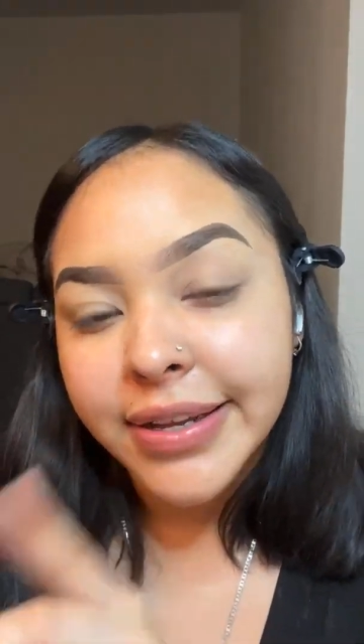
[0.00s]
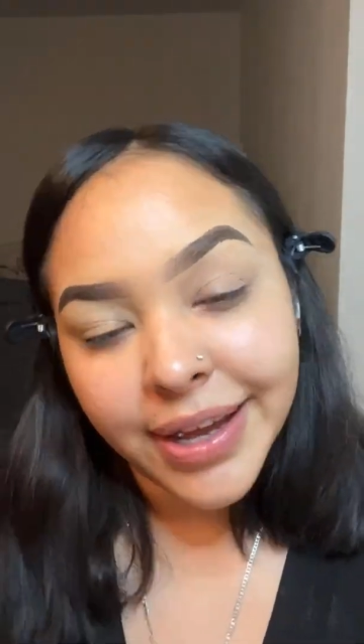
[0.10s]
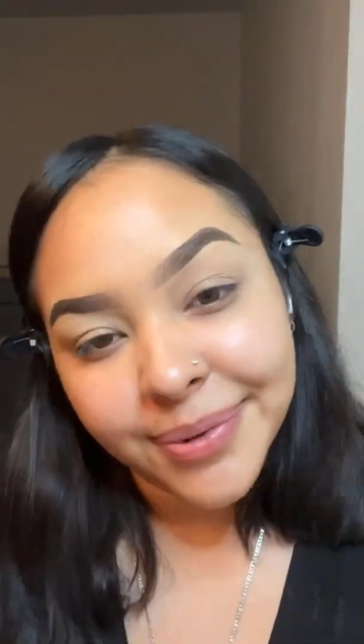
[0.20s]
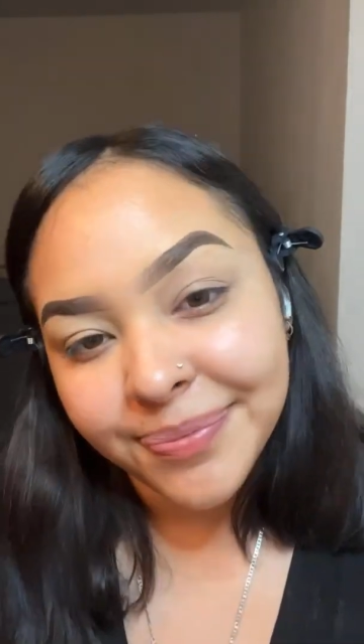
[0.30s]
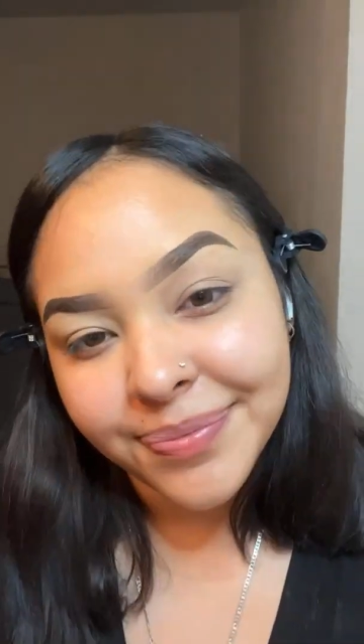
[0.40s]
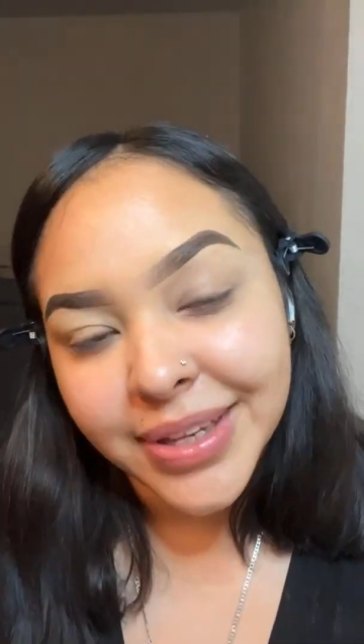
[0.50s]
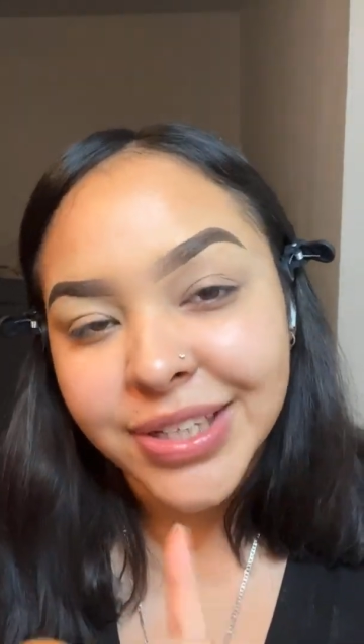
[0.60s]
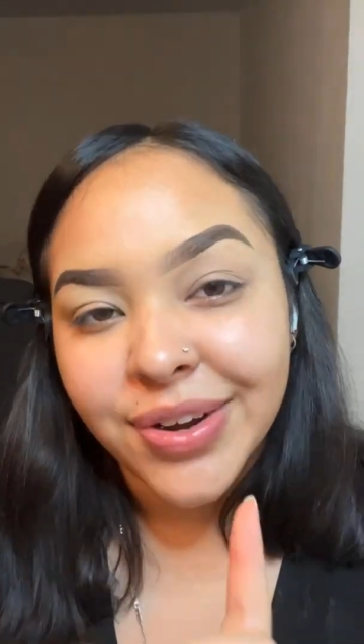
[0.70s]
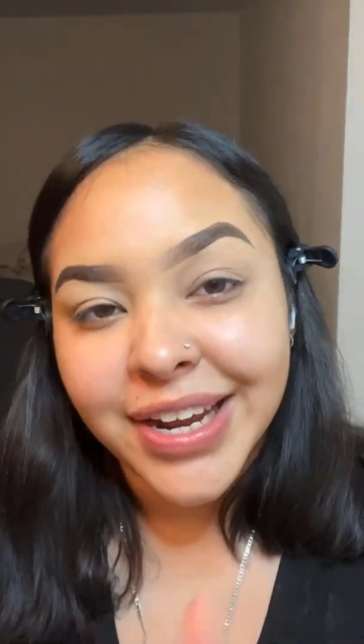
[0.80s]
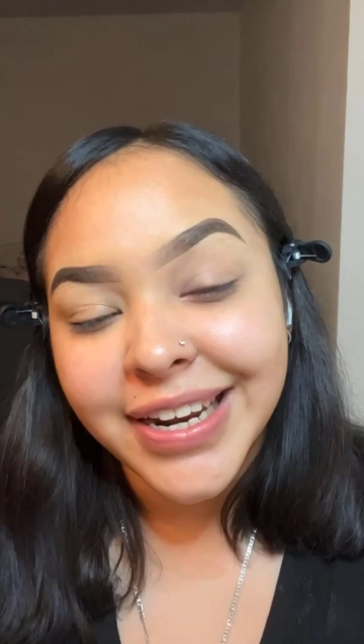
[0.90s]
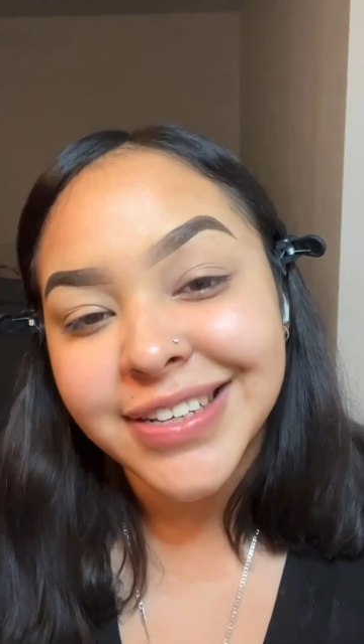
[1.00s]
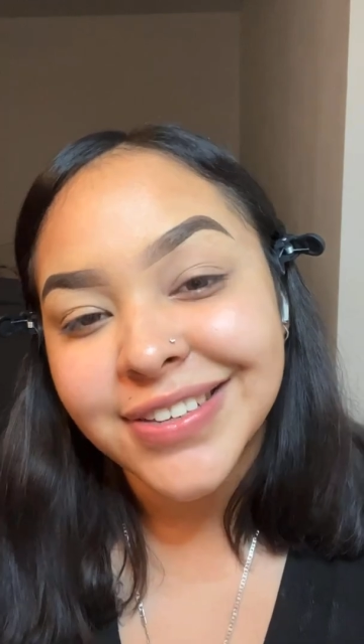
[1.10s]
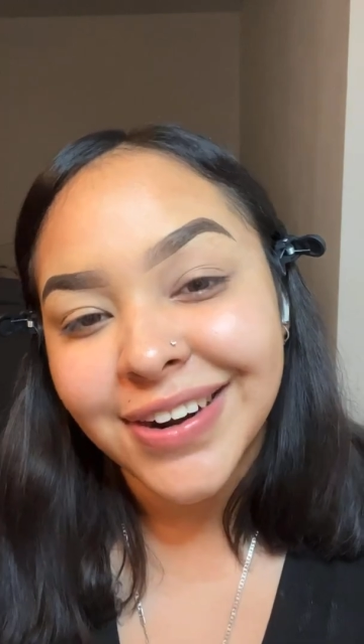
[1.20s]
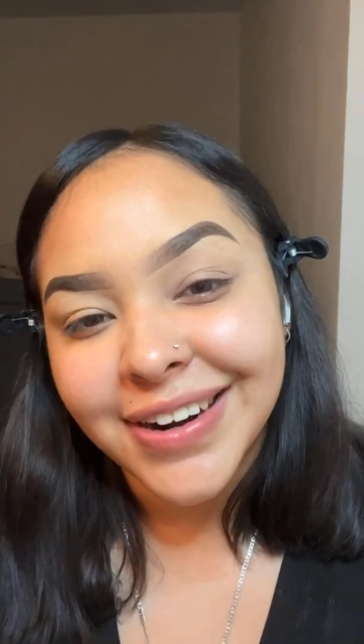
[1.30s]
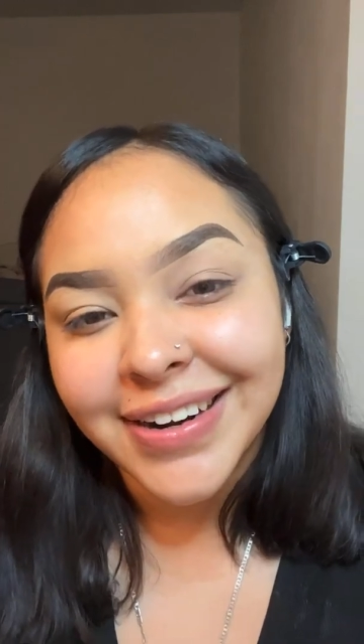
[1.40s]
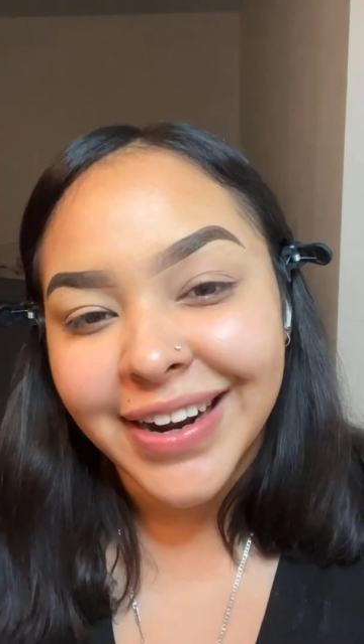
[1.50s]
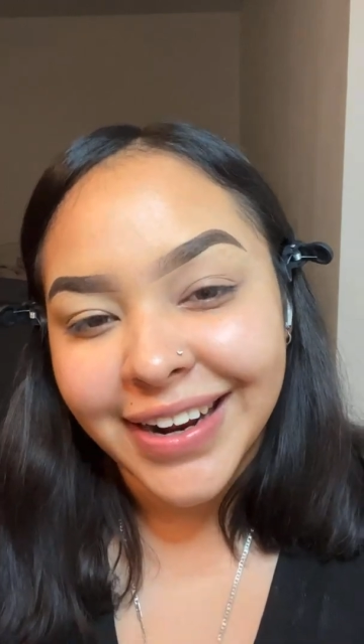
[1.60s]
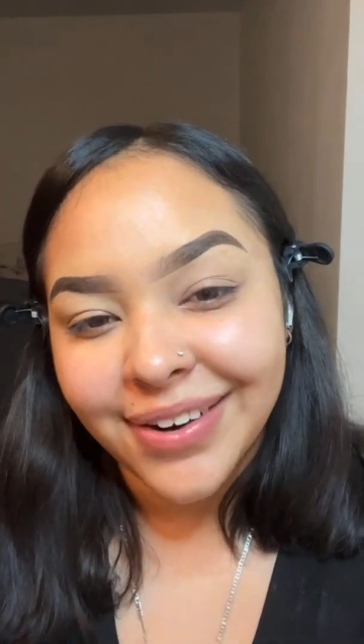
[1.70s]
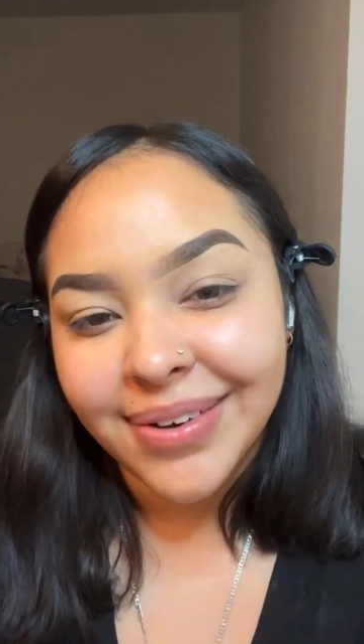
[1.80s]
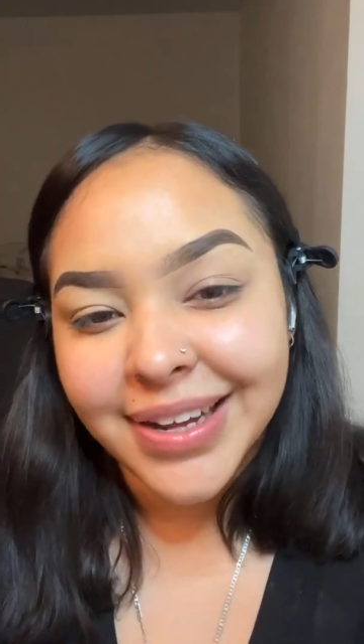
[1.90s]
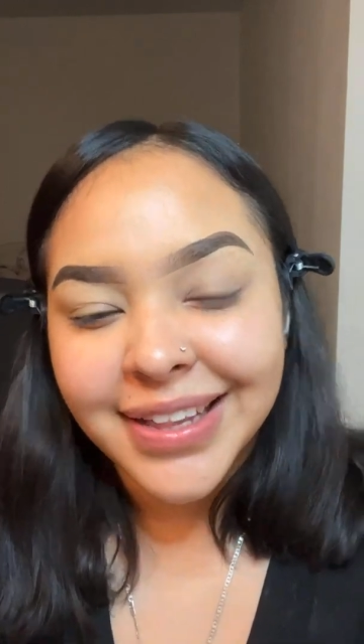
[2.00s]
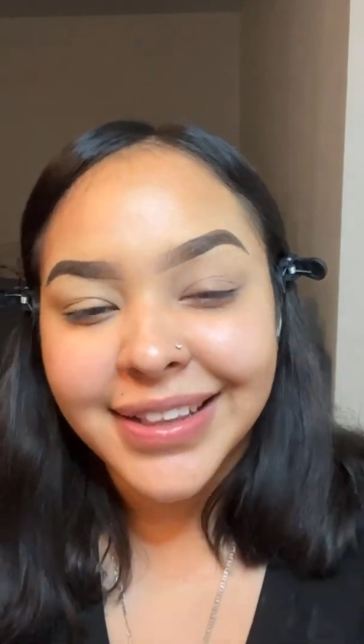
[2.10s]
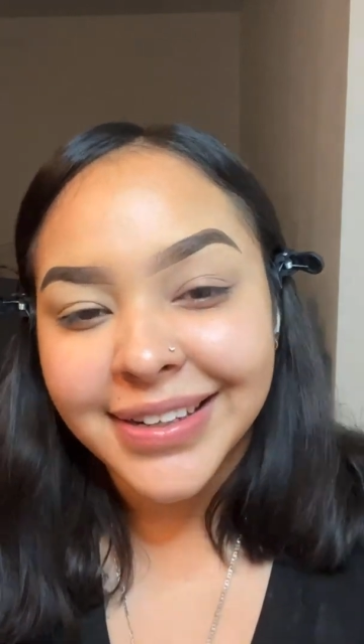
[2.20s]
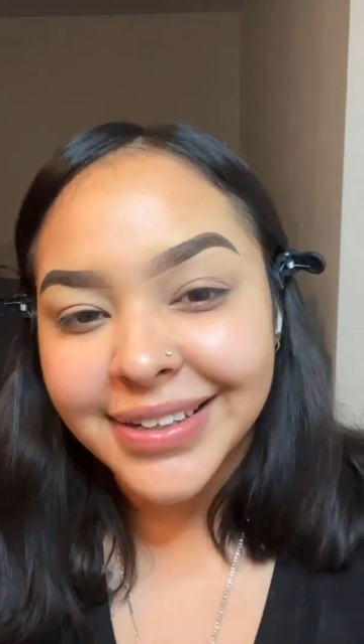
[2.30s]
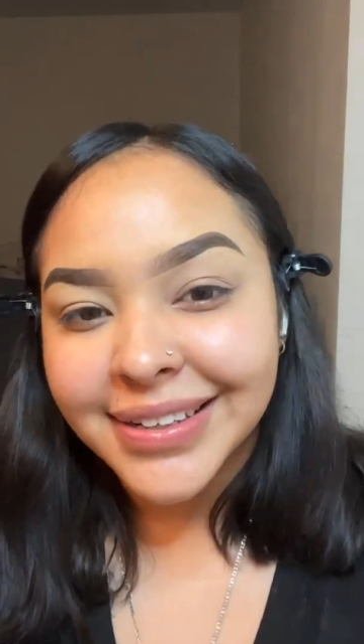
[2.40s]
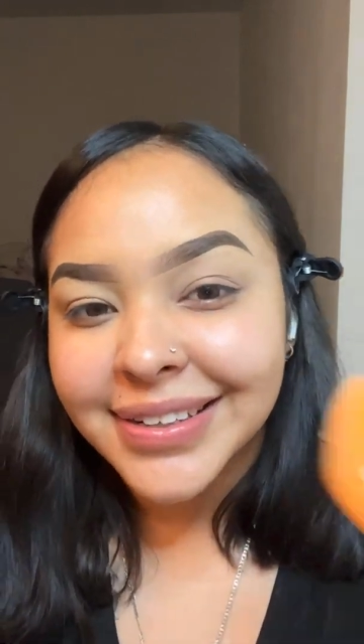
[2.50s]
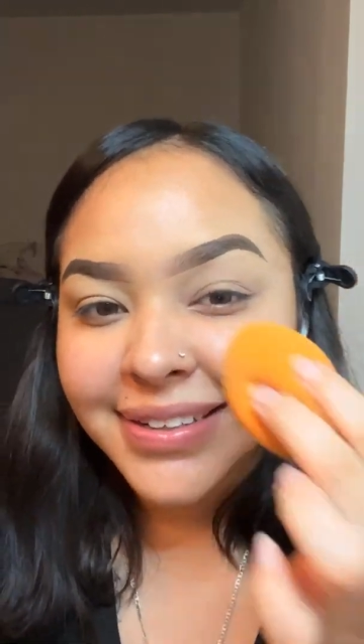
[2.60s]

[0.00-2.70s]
yeah, let's go ahead and get started and create that look.